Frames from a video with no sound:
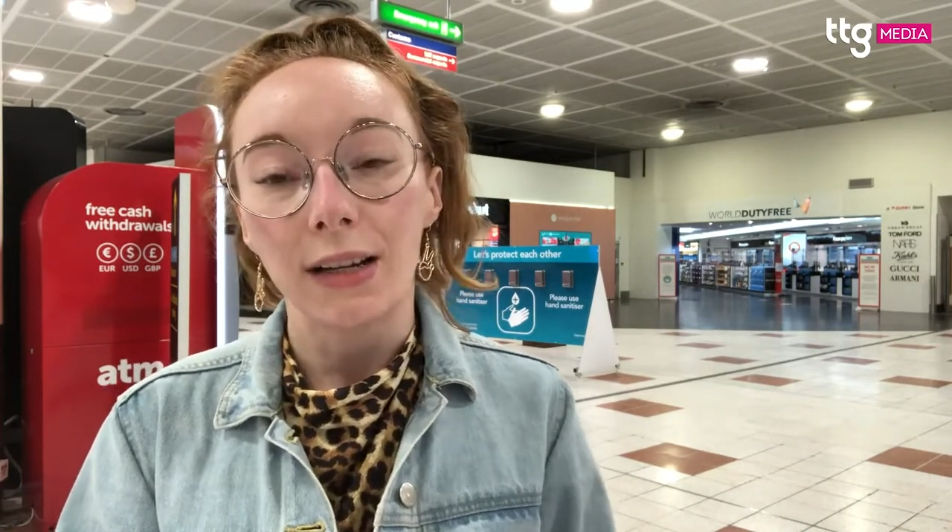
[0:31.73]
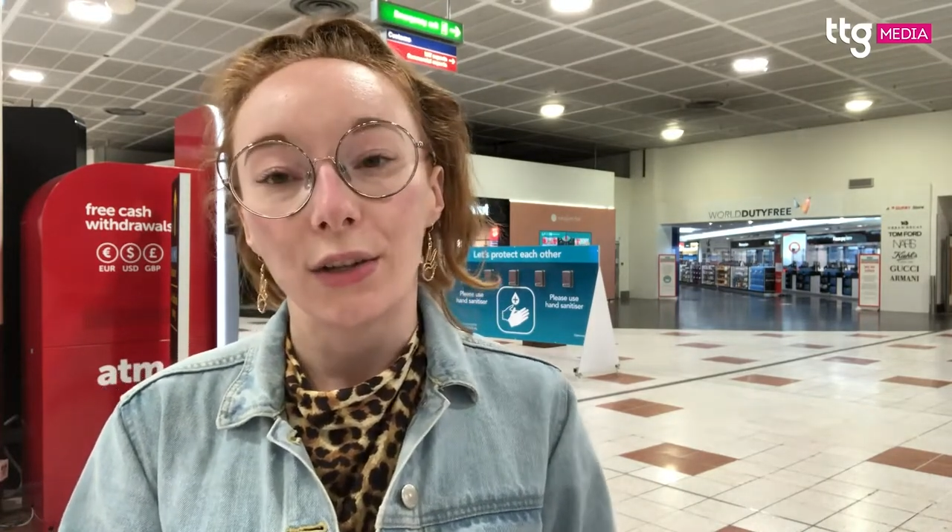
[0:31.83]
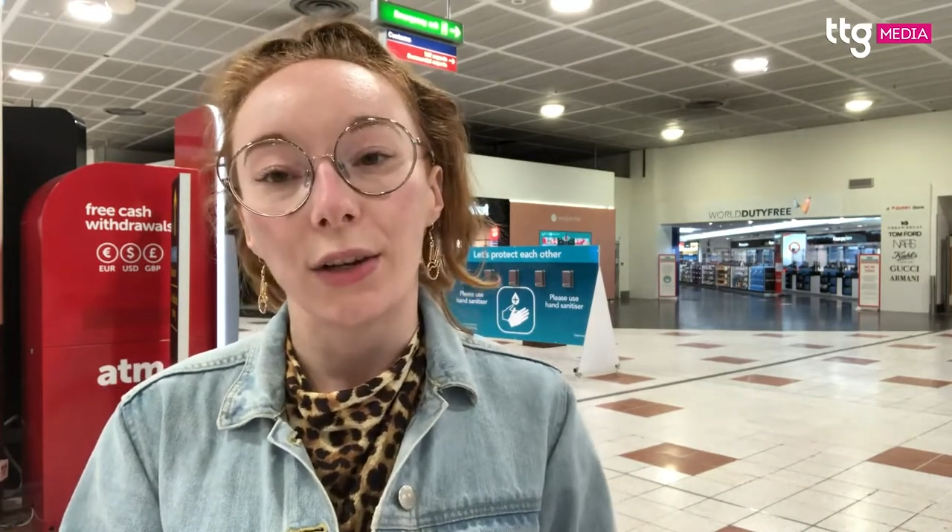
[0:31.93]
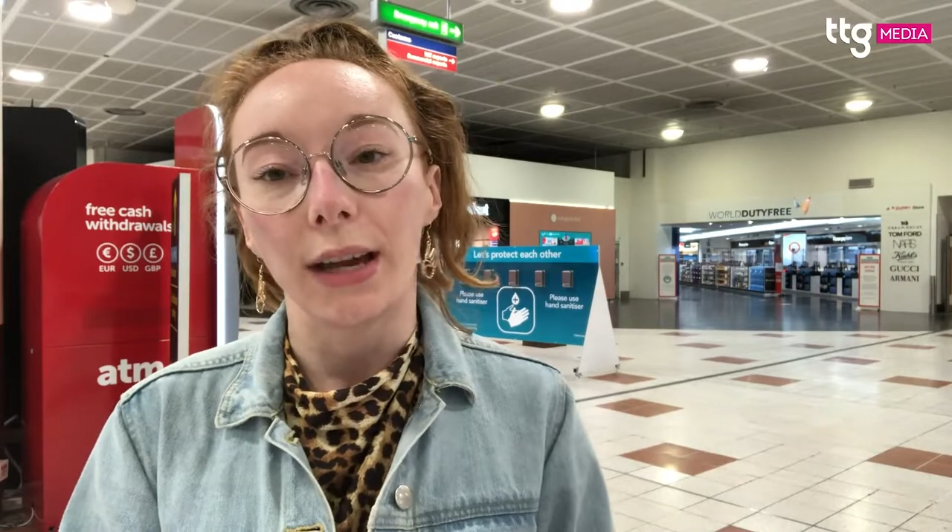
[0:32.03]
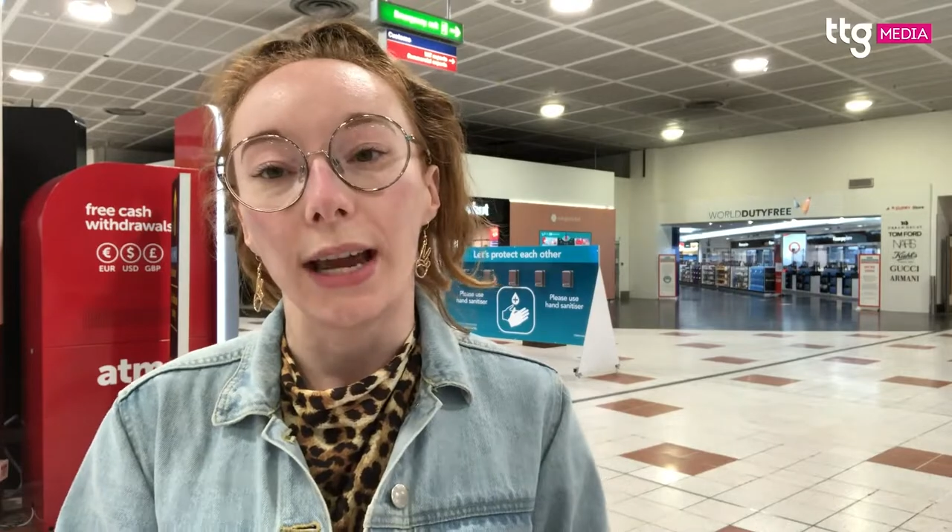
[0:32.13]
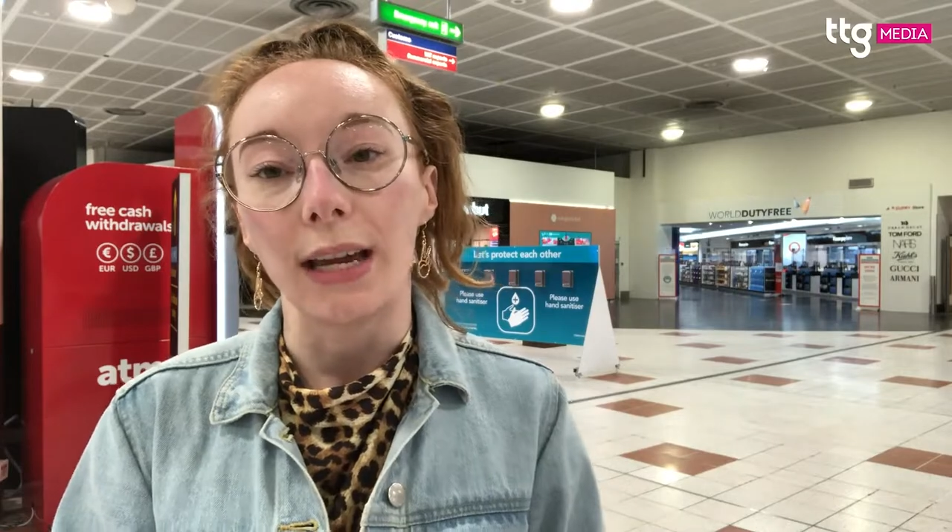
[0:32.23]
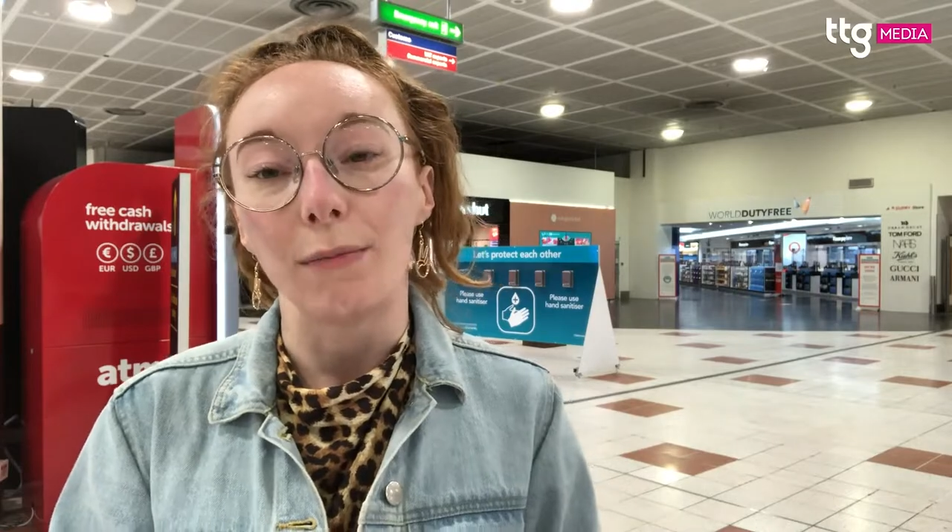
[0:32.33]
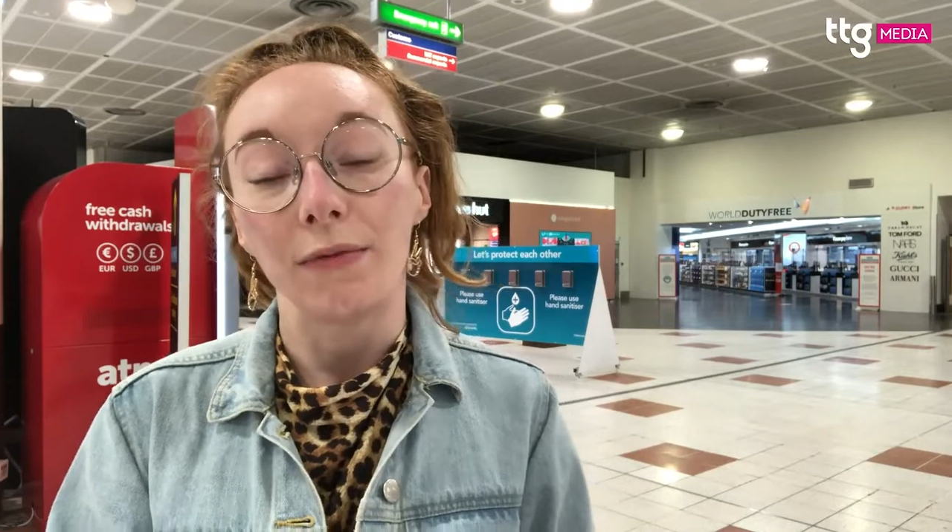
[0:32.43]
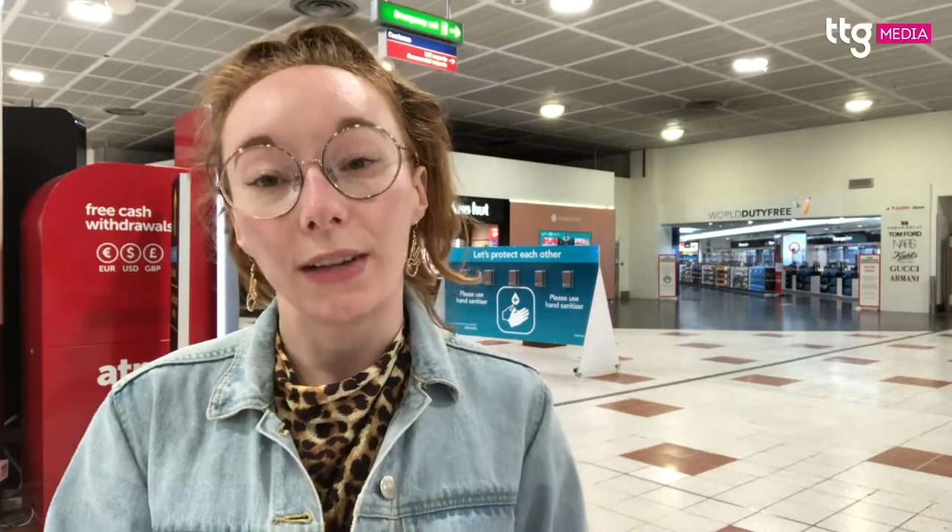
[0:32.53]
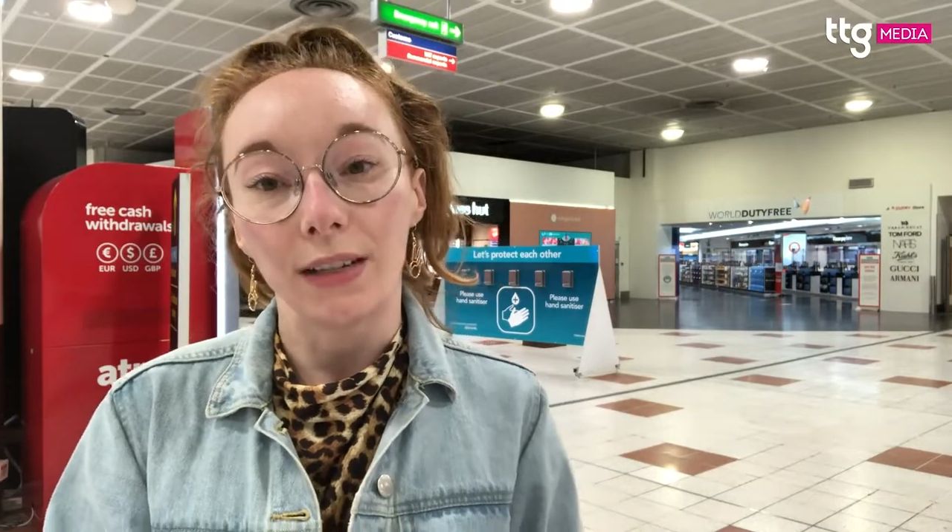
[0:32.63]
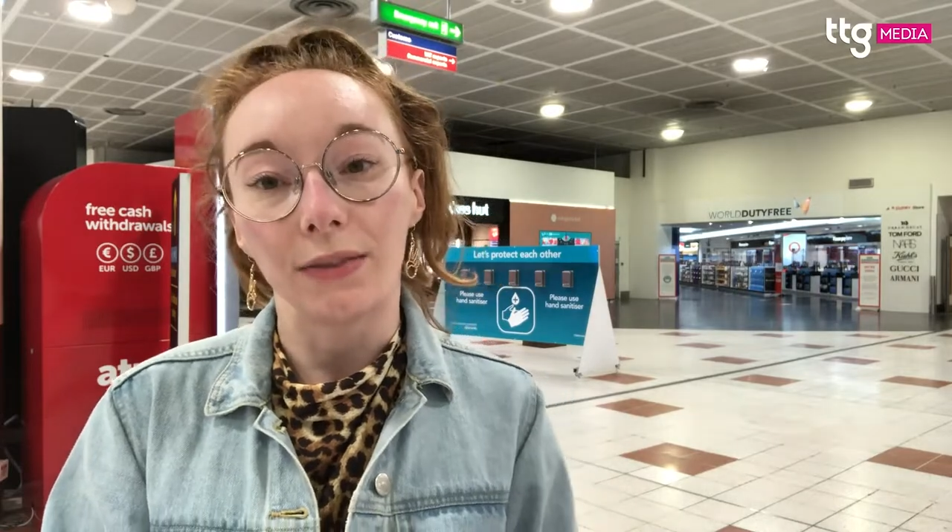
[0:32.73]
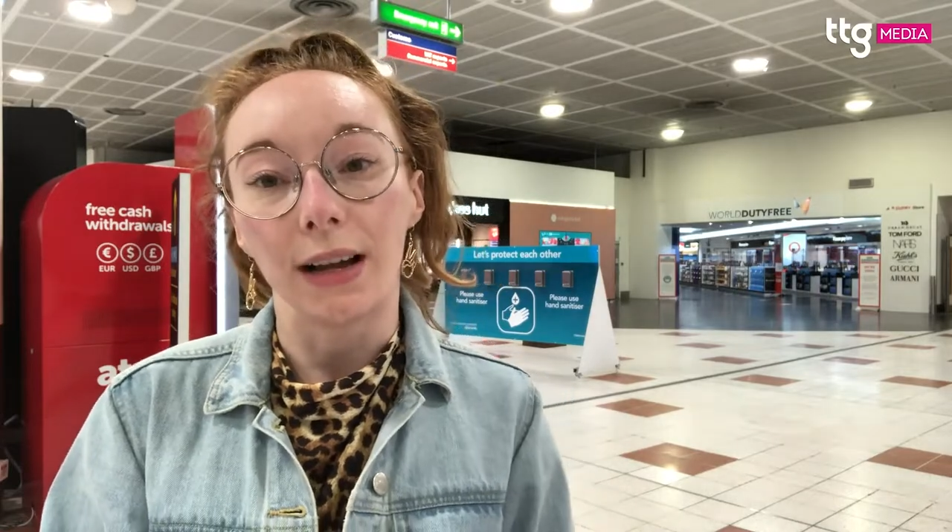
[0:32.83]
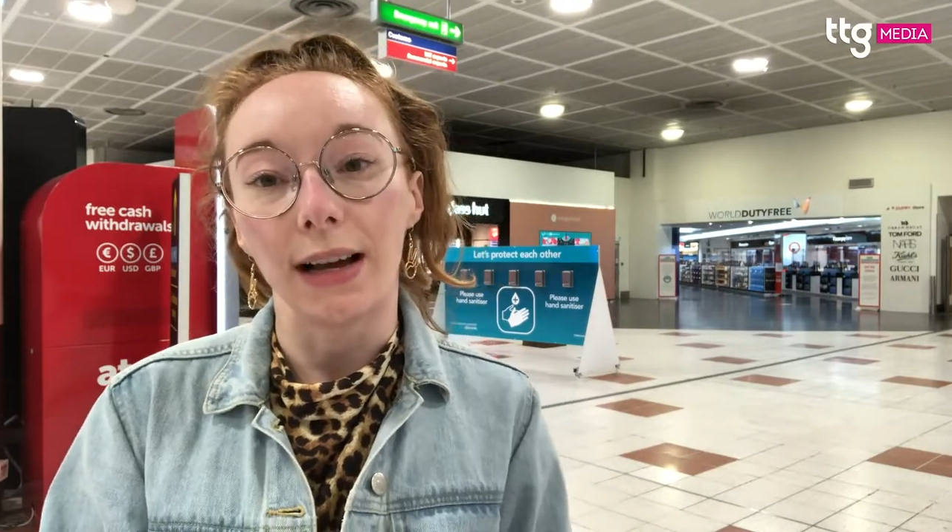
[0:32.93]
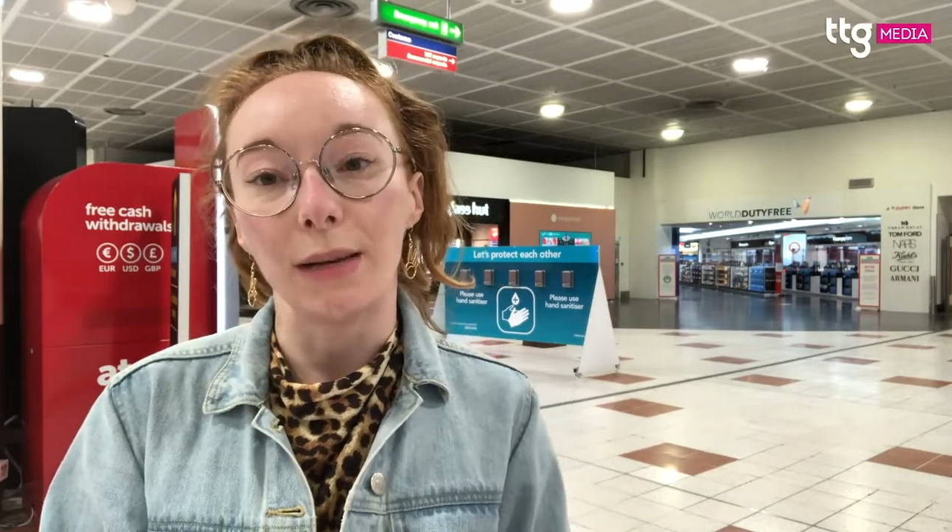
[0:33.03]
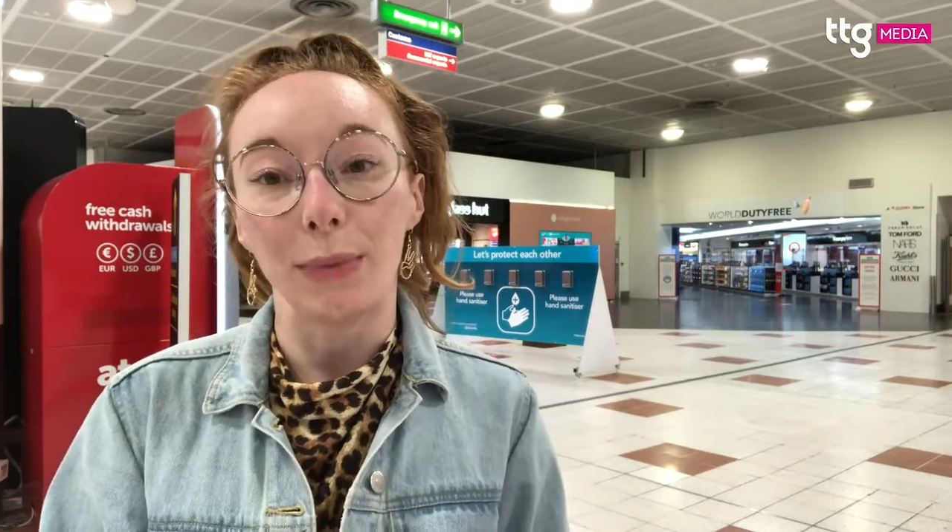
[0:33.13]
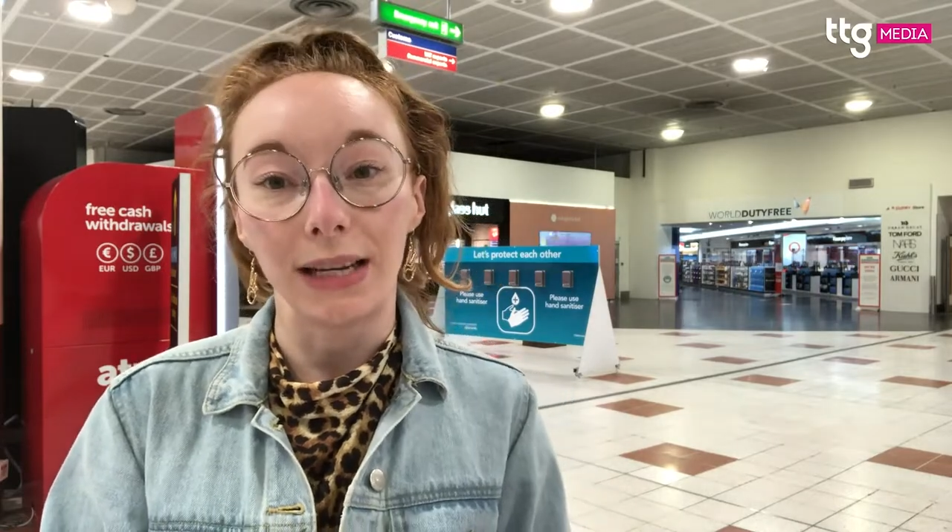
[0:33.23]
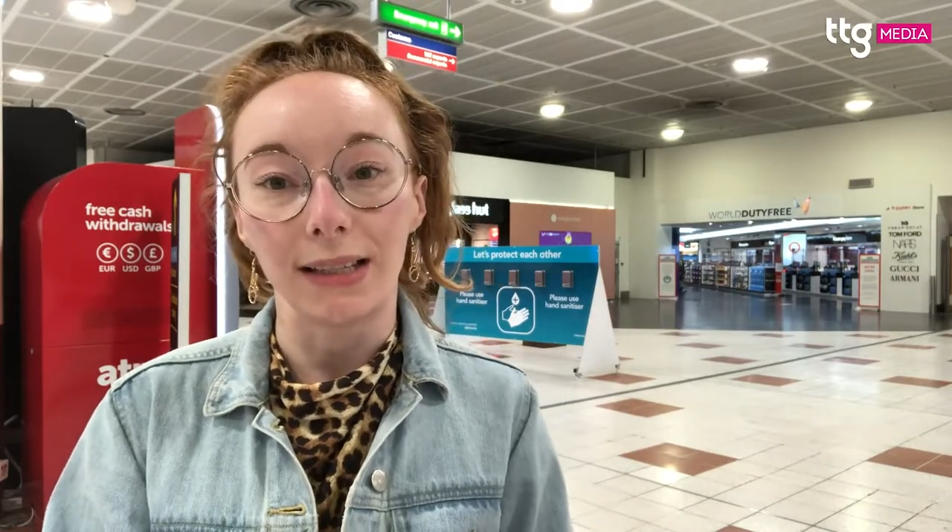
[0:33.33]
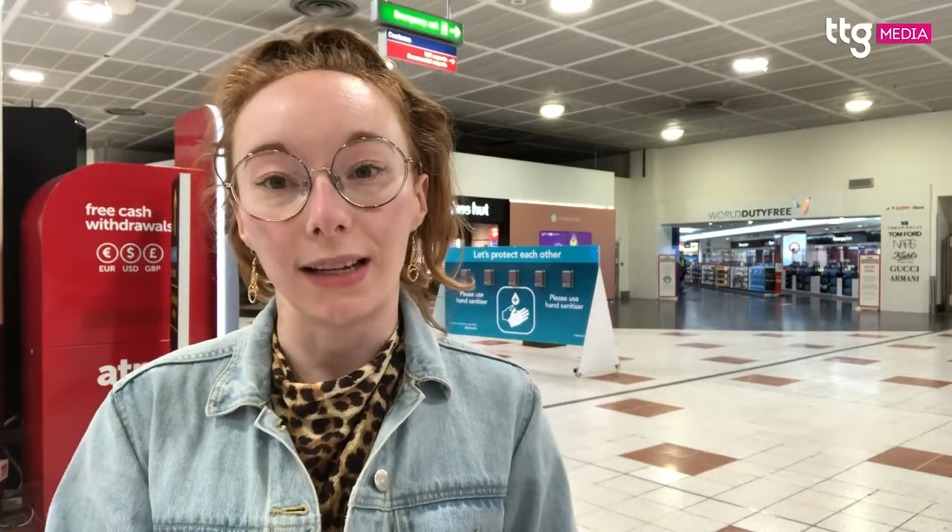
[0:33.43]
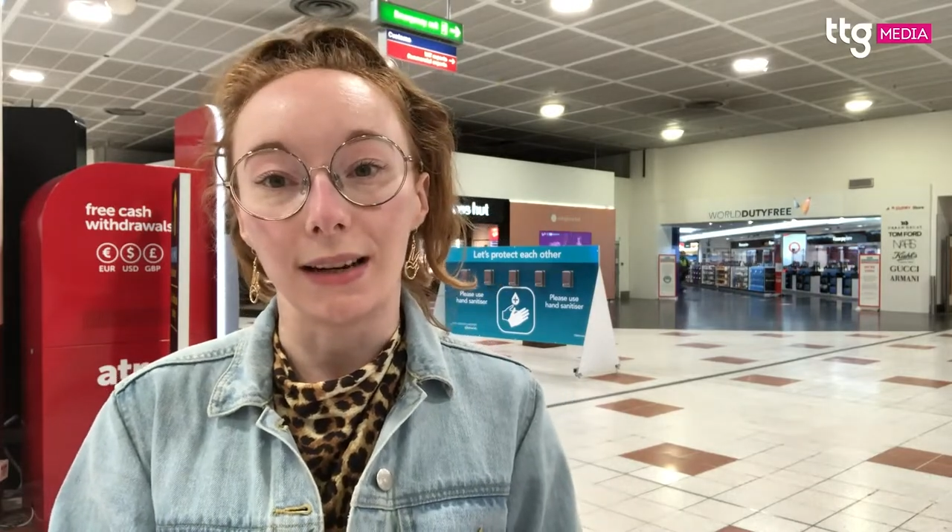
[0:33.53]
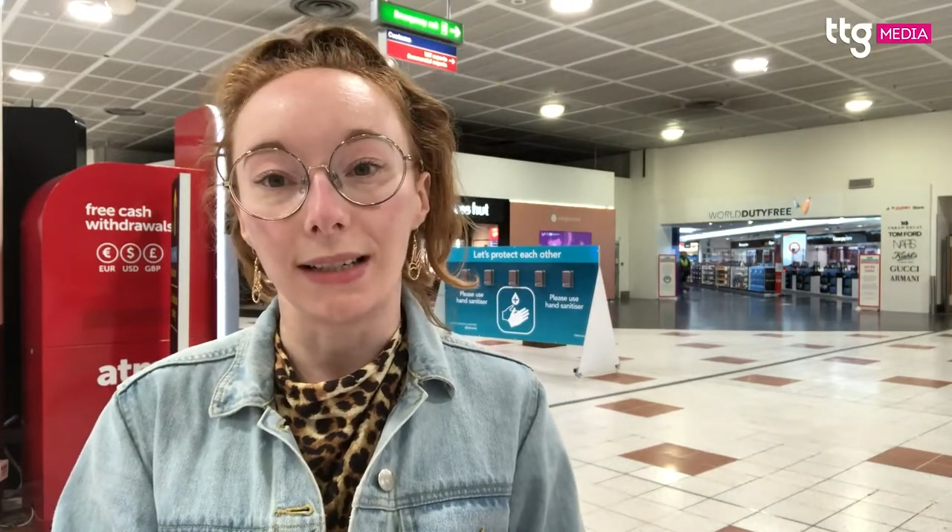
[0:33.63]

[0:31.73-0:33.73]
I took a fit to fly PCR